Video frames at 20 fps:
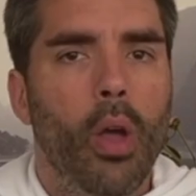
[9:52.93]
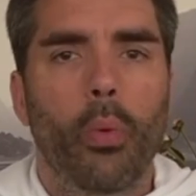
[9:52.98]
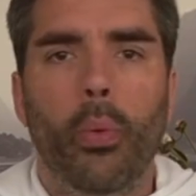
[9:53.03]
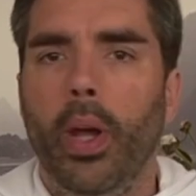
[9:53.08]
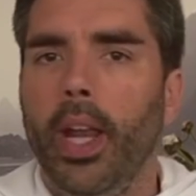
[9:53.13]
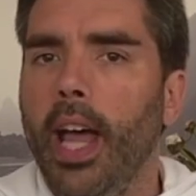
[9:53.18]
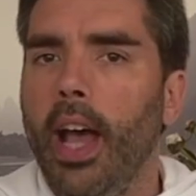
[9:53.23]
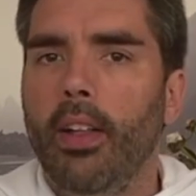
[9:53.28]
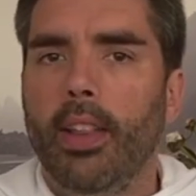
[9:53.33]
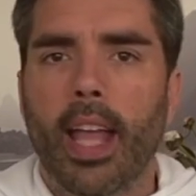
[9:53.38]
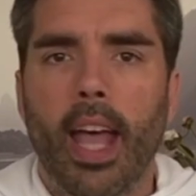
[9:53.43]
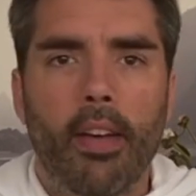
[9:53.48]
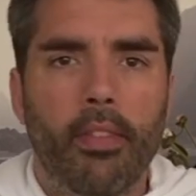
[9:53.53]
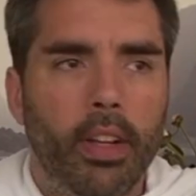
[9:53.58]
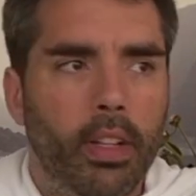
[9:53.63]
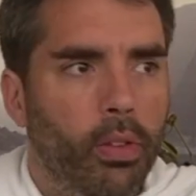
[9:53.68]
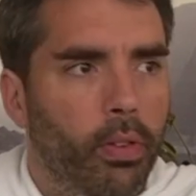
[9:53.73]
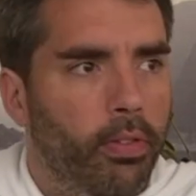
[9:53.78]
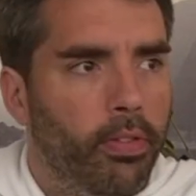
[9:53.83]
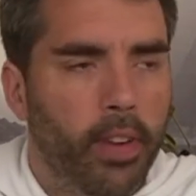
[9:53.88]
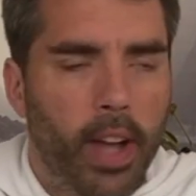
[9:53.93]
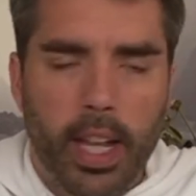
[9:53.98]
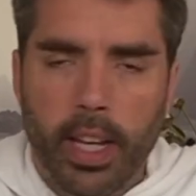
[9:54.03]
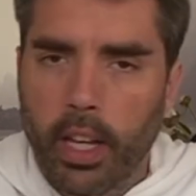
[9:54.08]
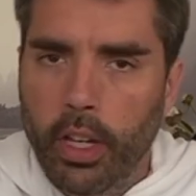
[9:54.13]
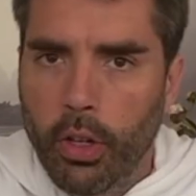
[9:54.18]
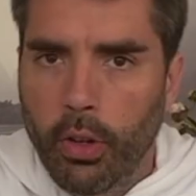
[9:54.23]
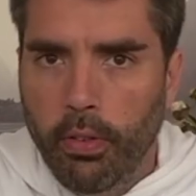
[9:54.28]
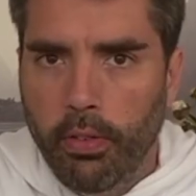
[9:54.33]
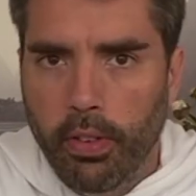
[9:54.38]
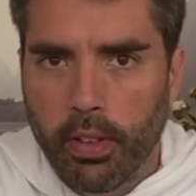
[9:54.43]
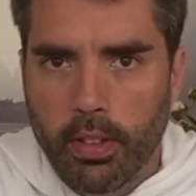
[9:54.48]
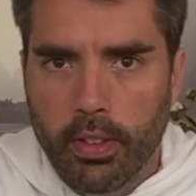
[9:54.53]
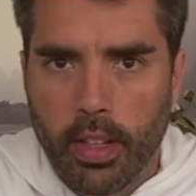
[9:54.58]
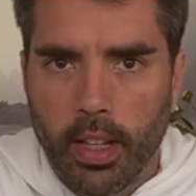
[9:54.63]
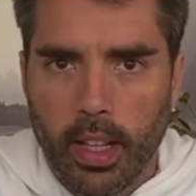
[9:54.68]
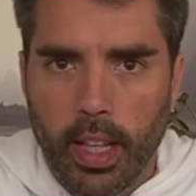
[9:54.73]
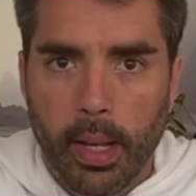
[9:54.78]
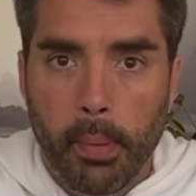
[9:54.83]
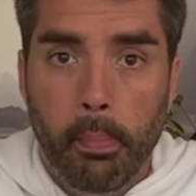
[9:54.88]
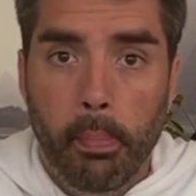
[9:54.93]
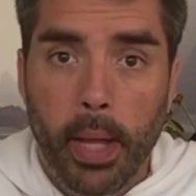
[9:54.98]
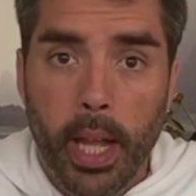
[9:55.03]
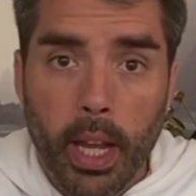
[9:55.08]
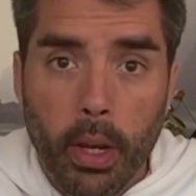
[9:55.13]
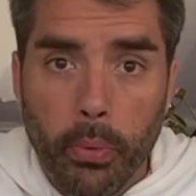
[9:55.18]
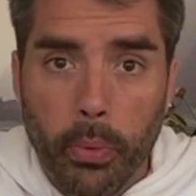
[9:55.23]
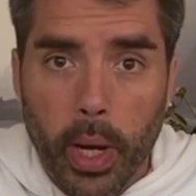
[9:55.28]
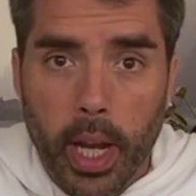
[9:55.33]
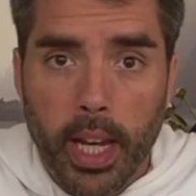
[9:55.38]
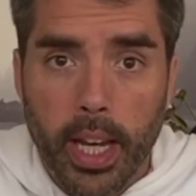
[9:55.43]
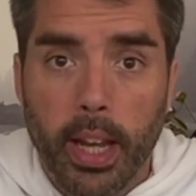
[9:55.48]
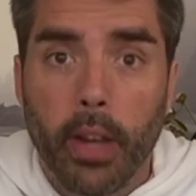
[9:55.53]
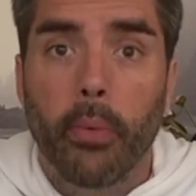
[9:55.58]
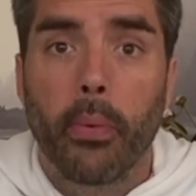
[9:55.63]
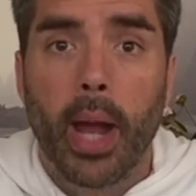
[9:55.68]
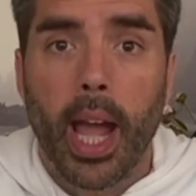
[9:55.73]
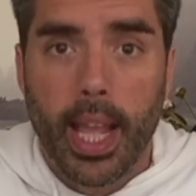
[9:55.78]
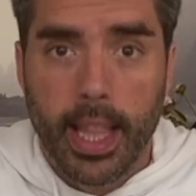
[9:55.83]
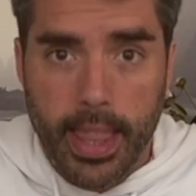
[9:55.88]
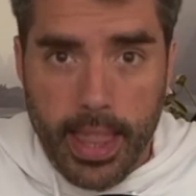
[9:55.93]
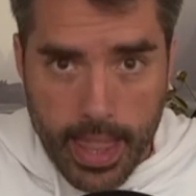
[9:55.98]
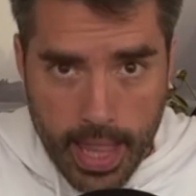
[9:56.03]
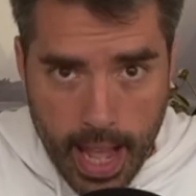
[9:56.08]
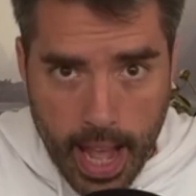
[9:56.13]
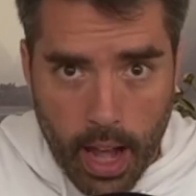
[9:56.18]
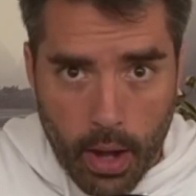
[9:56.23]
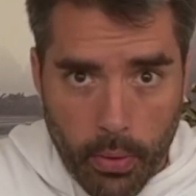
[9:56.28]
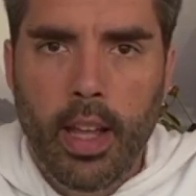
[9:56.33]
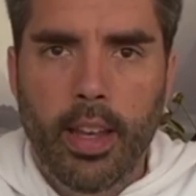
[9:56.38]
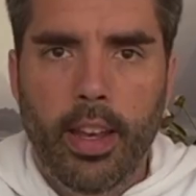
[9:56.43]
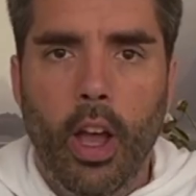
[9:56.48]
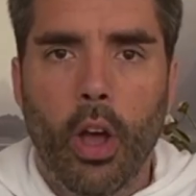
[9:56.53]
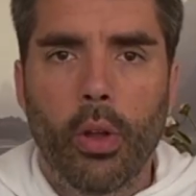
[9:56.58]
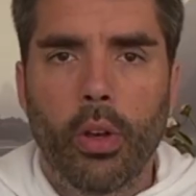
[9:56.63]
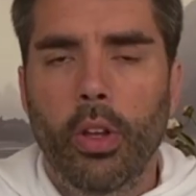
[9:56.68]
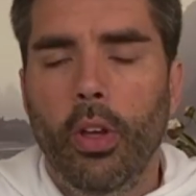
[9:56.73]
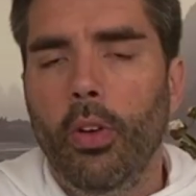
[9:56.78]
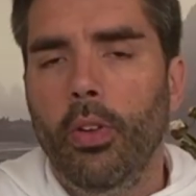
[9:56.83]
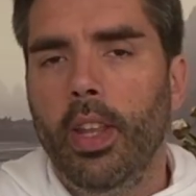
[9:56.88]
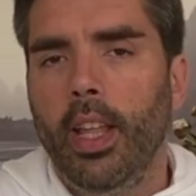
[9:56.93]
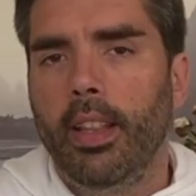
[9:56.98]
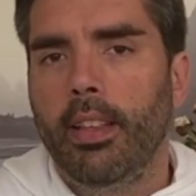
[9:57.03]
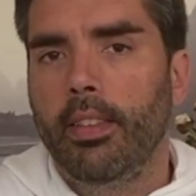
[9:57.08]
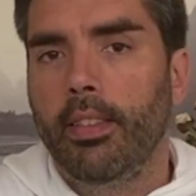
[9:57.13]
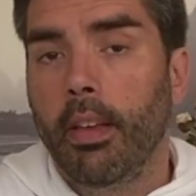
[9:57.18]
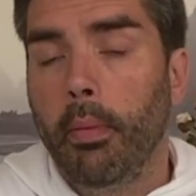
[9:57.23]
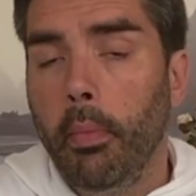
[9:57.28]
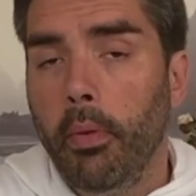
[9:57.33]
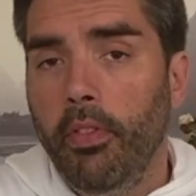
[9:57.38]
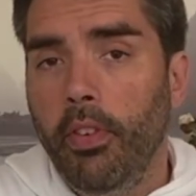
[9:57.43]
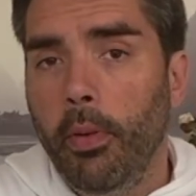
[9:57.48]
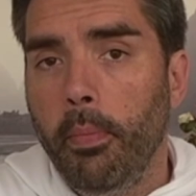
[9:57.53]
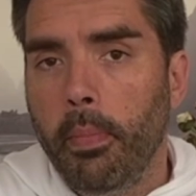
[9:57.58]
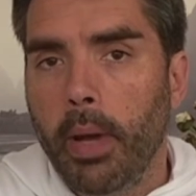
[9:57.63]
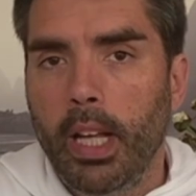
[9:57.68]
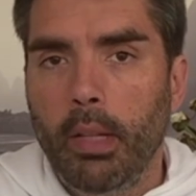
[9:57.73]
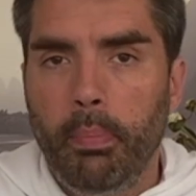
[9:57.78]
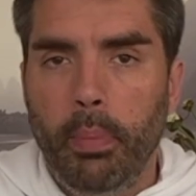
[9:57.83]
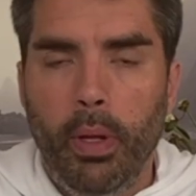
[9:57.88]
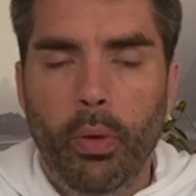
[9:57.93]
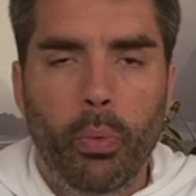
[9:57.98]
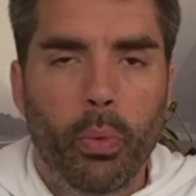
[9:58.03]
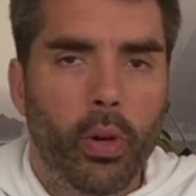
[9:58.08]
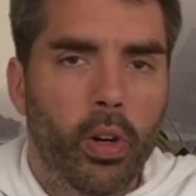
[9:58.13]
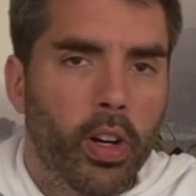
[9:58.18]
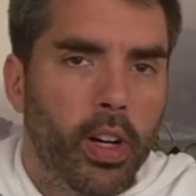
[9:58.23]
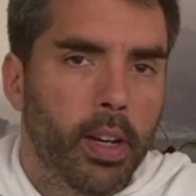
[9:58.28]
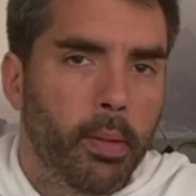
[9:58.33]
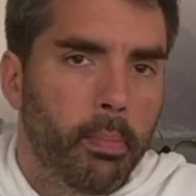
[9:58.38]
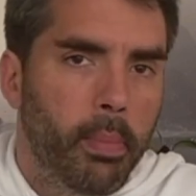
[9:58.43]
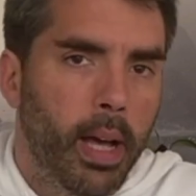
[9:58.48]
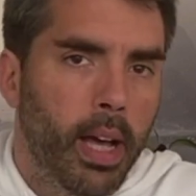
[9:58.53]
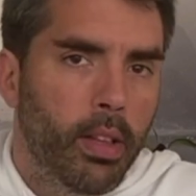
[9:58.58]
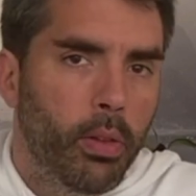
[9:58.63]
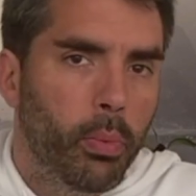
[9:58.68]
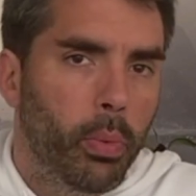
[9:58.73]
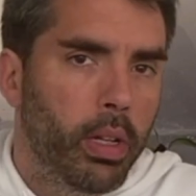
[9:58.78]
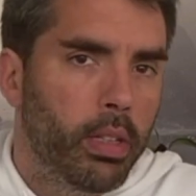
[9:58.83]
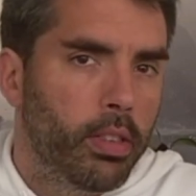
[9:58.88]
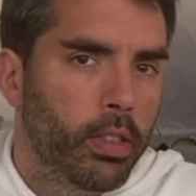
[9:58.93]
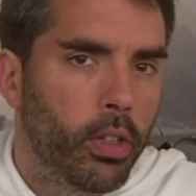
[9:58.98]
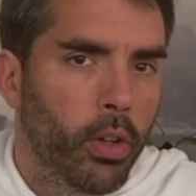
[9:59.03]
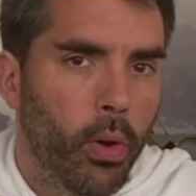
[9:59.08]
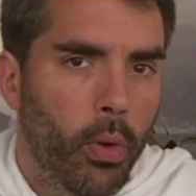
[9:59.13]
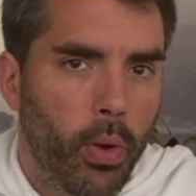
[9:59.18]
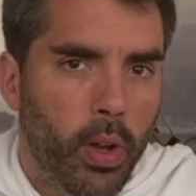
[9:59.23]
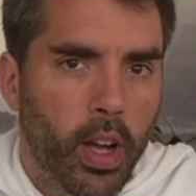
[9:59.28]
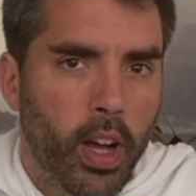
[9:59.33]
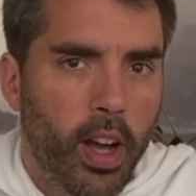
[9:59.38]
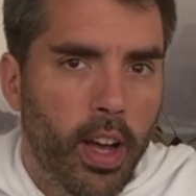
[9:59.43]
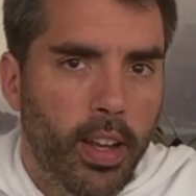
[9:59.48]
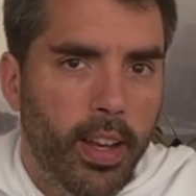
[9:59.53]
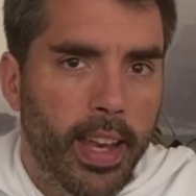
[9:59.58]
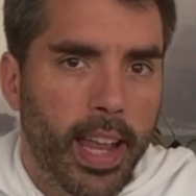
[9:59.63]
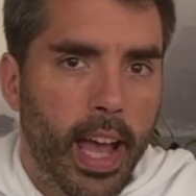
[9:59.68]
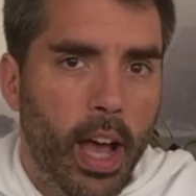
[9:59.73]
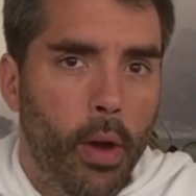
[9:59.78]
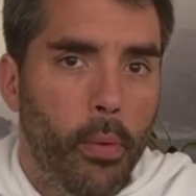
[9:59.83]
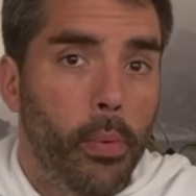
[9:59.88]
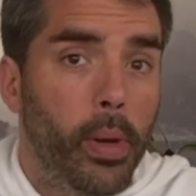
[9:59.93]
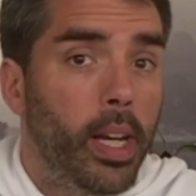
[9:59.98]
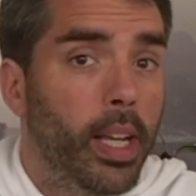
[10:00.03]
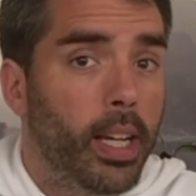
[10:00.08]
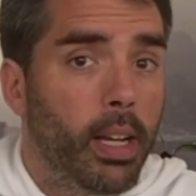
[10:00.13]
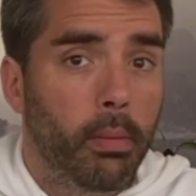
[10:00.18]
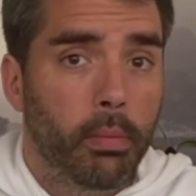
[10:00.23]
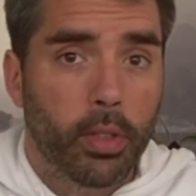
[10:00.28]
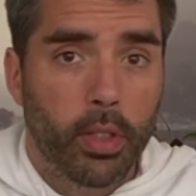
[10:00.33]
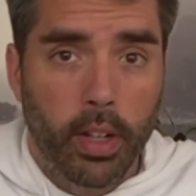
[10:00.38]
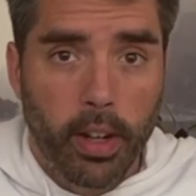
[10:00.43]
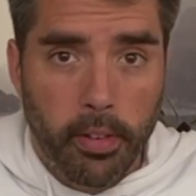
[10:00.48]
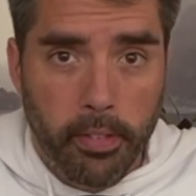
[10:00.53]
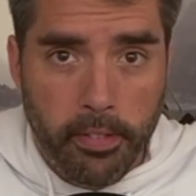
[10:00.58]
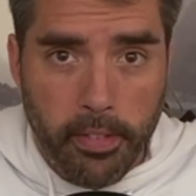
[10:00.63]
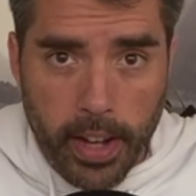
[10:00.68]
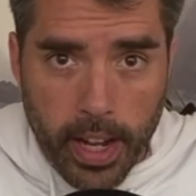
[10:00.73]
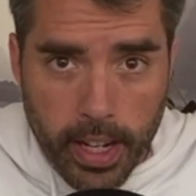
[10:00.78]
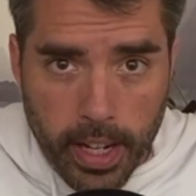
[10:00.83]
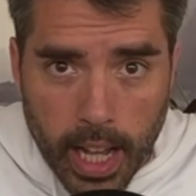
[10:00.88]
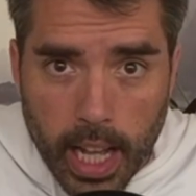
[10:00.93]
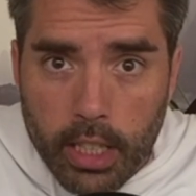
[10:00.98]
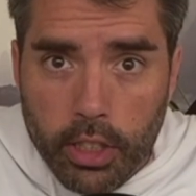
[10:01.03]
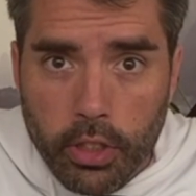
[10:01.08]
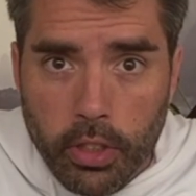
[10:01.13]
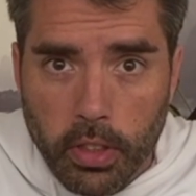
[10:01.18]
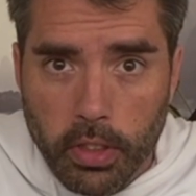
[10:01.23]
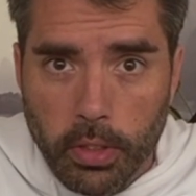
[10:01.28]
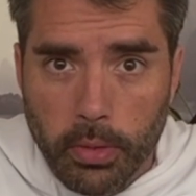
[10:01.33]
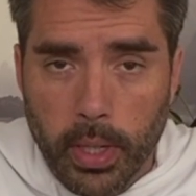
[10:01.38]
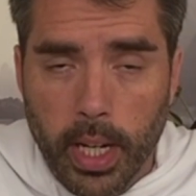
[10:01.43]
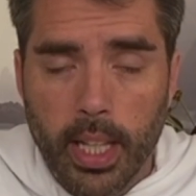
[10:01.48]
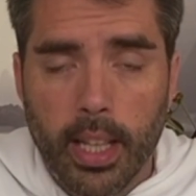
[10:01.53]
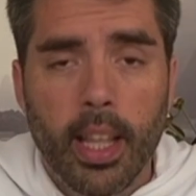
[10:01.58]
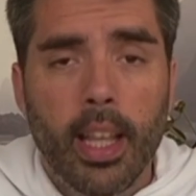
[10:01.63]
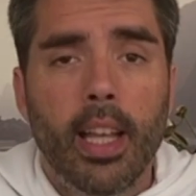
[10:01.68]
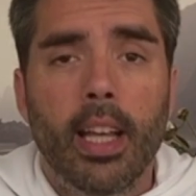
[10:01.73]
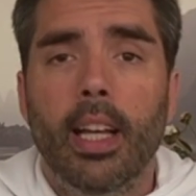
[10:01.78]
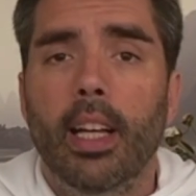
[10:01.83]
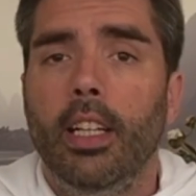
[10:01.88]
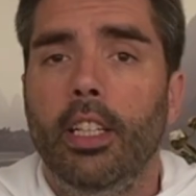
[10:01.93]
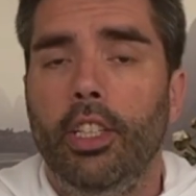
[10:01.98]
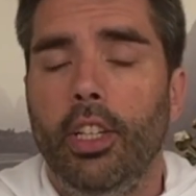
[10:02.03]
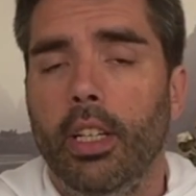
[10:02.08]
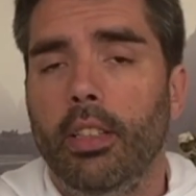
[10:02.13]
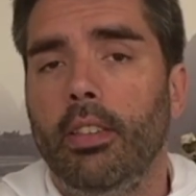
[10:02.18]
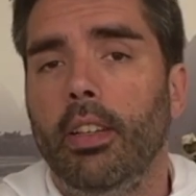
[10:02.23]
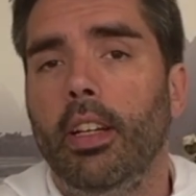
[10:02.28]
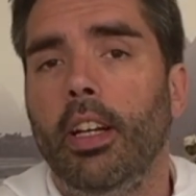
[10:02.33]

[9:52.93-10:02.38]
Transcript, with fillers: Without having to find a new facility, being ready right now. Now, I know that some of you might be worried about what's going on now when it comes to their financials, right? Just a